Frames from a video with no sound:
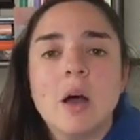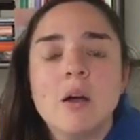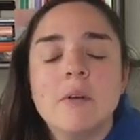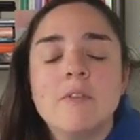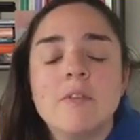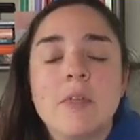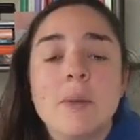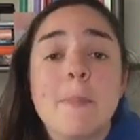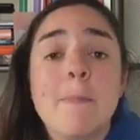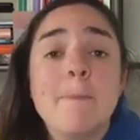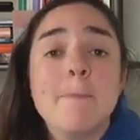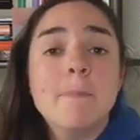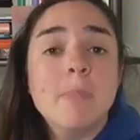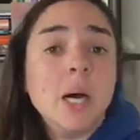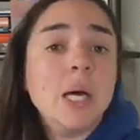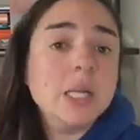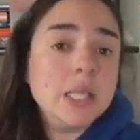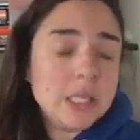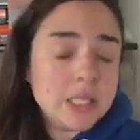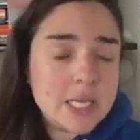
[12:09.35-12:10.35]
of the
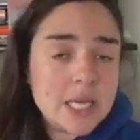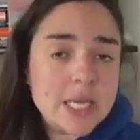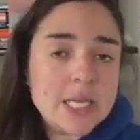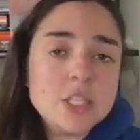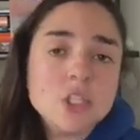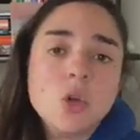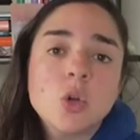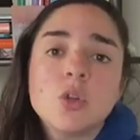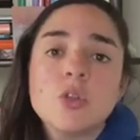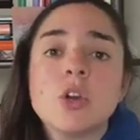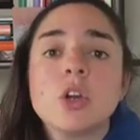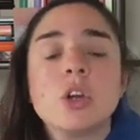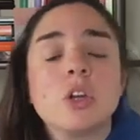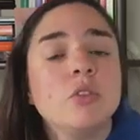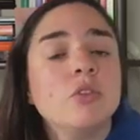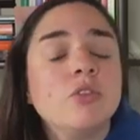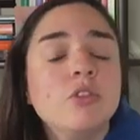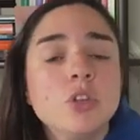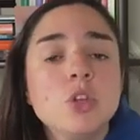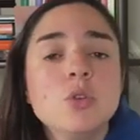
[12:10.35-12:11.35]
muddiness or the
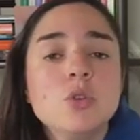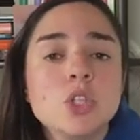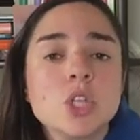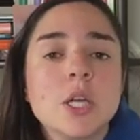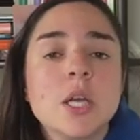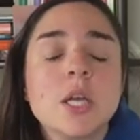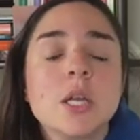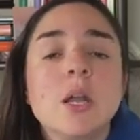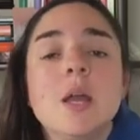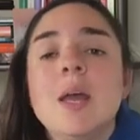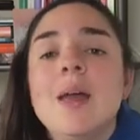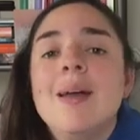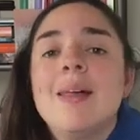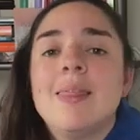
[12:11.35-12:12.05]
confusion